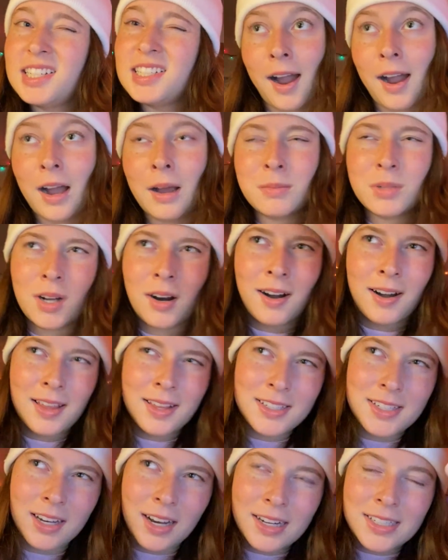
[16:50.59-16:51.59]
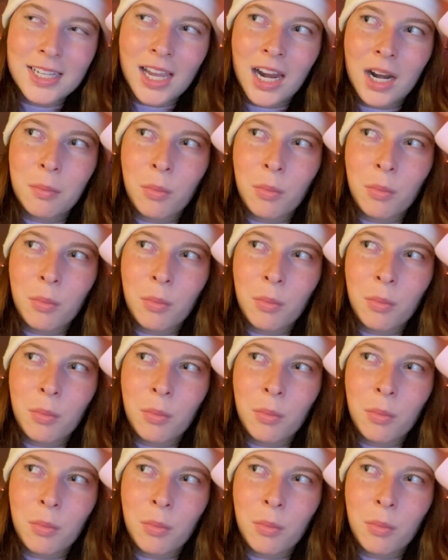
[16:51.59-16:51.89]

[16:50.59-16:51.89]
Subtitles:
I'm sorry that today's kind of